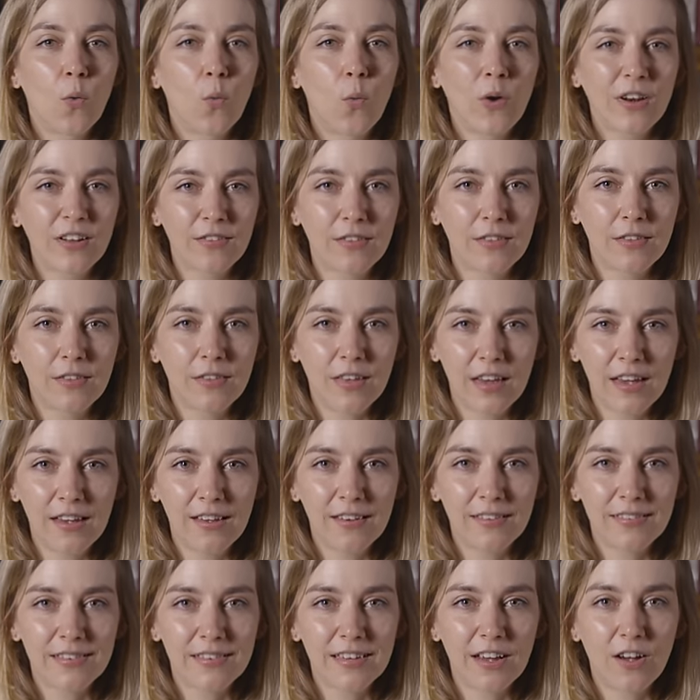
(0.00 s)
One of the
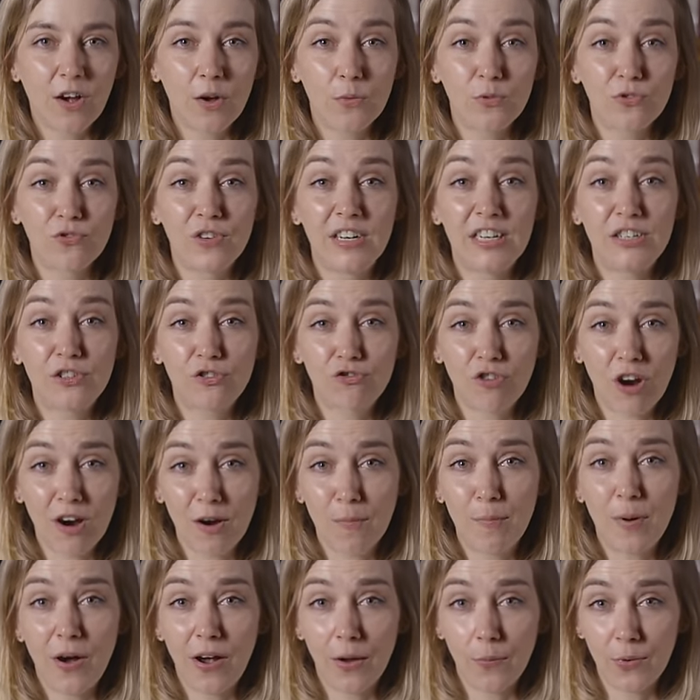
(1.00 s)
things that I was really
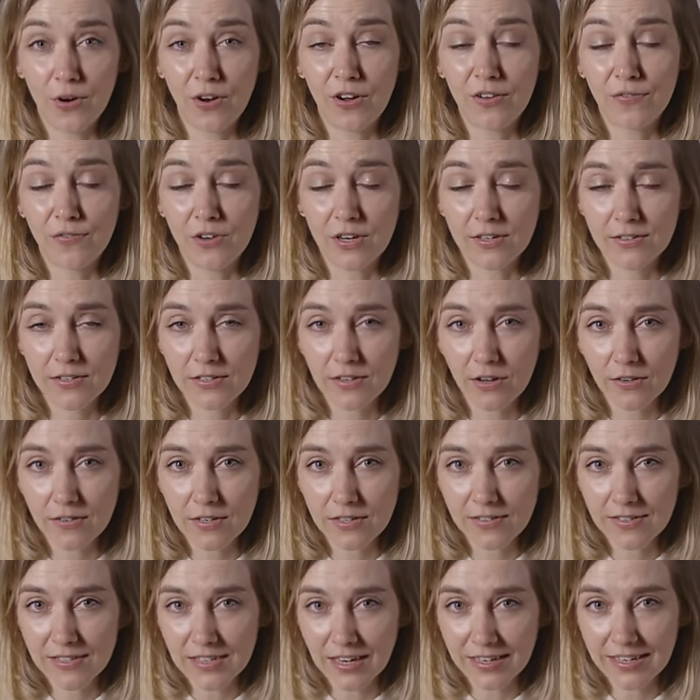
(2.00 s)
struck by when I first
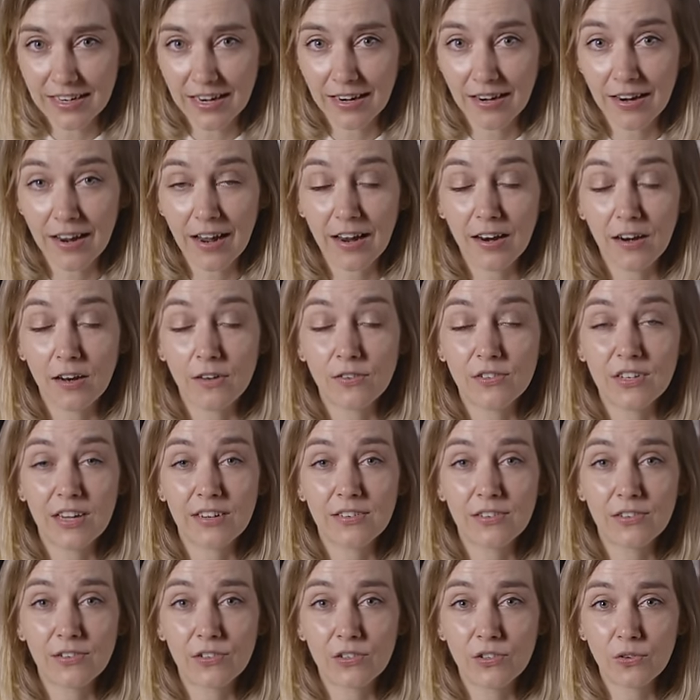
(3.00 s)
started studying Anglo
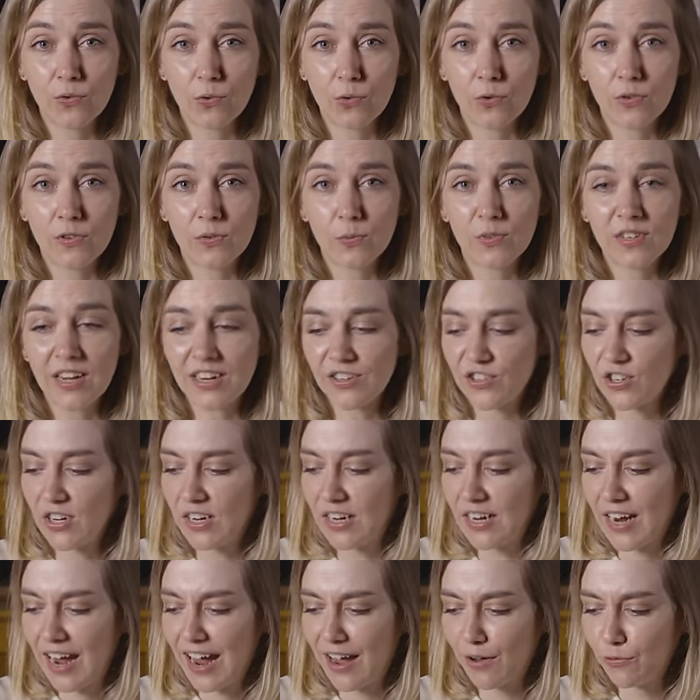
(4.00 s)
Saxon swords was
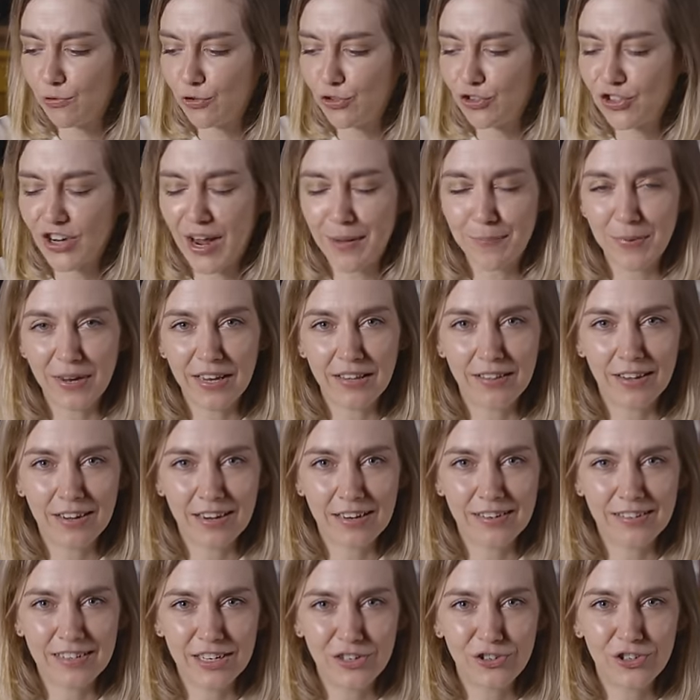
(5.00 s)
actually how shabby the
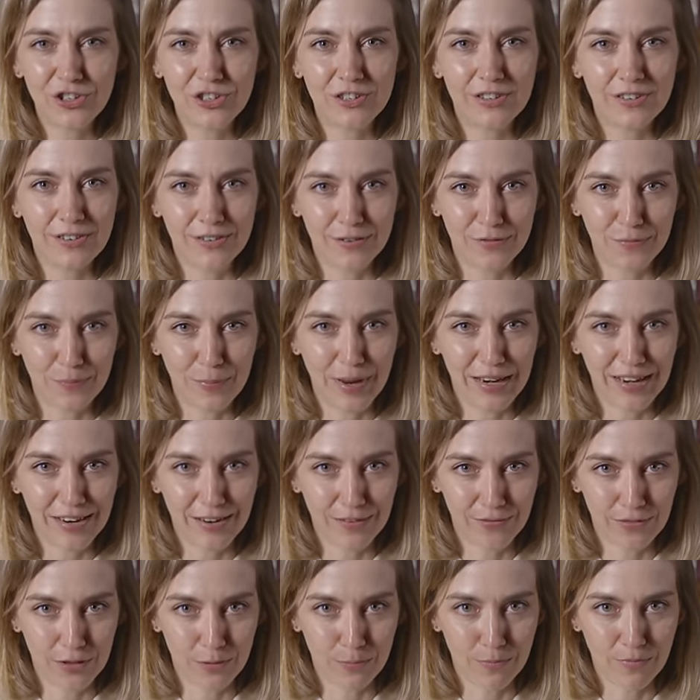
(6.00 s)
condition of many
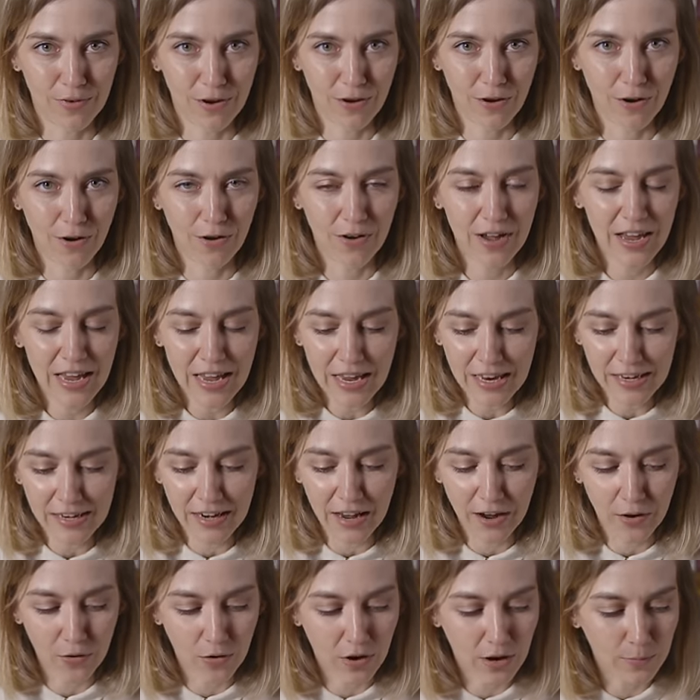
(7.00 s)
of them are.
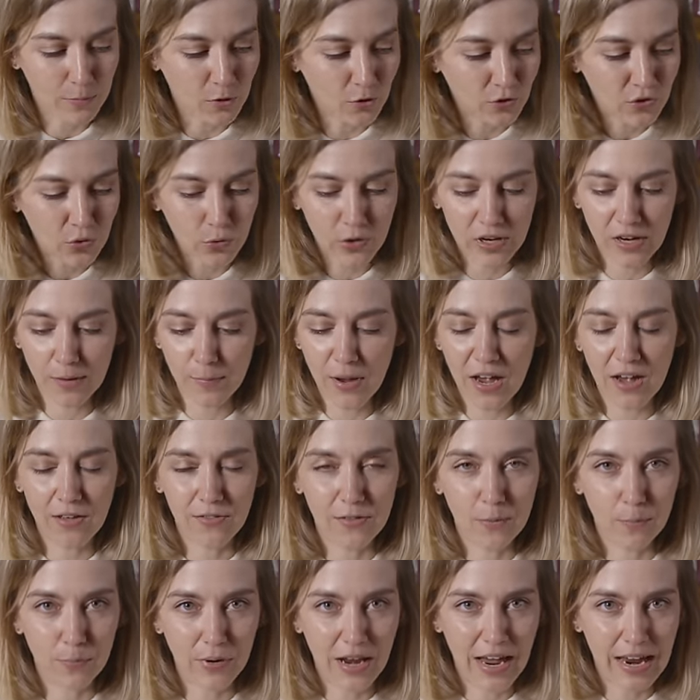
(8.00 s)
Now, I'm not talking about
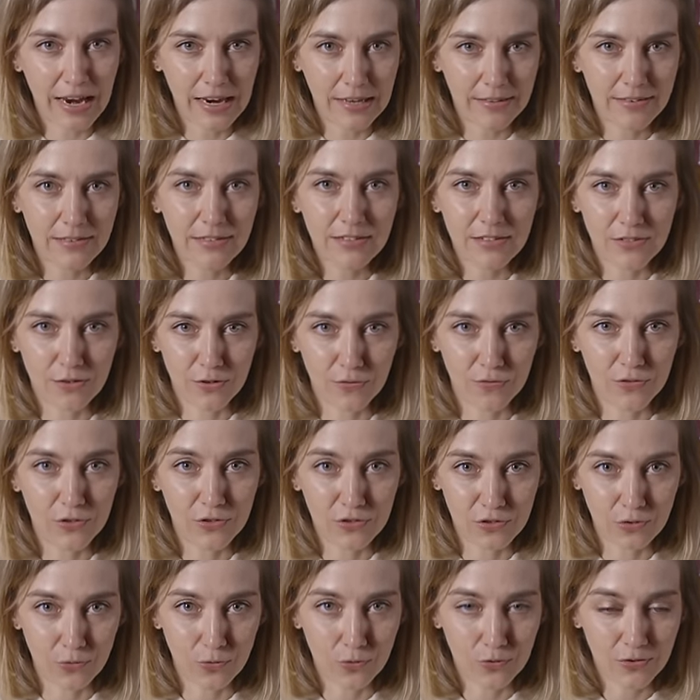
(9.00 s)
the blades of the
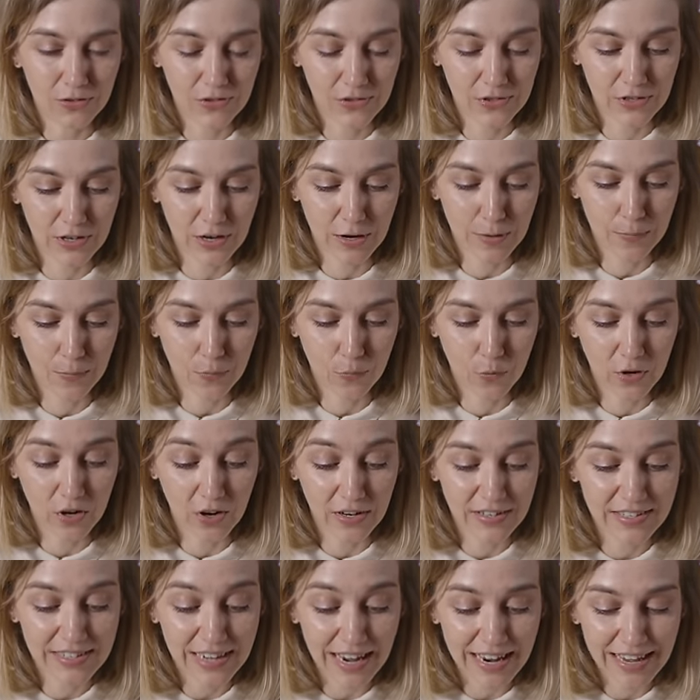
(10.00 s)
swords um, when
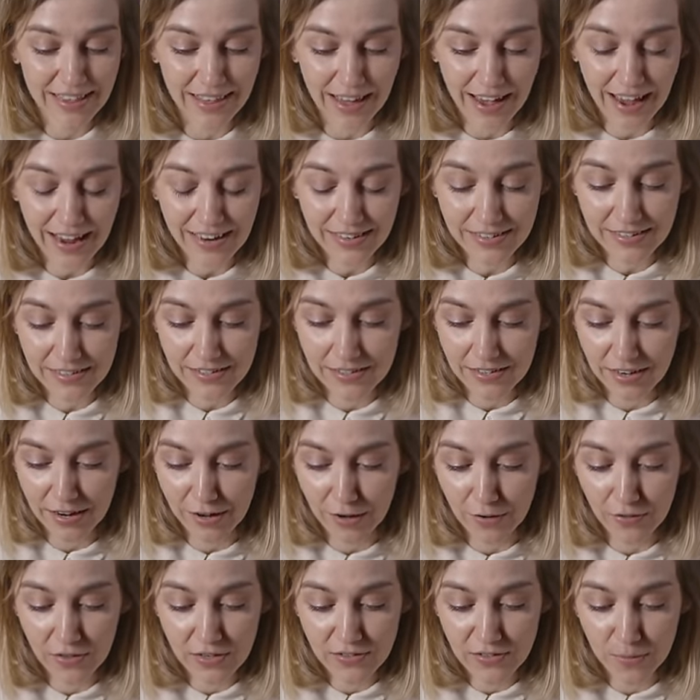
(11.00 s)
I say that.
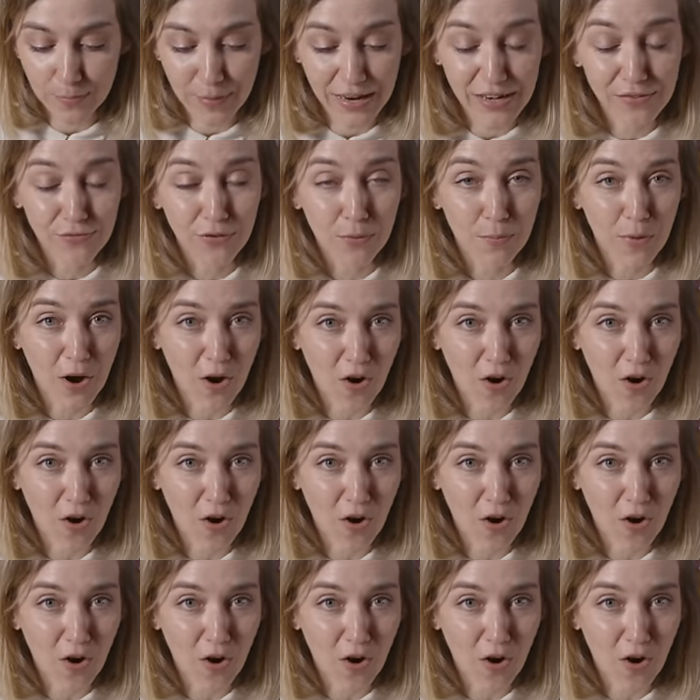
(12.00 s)
Uh, these are made from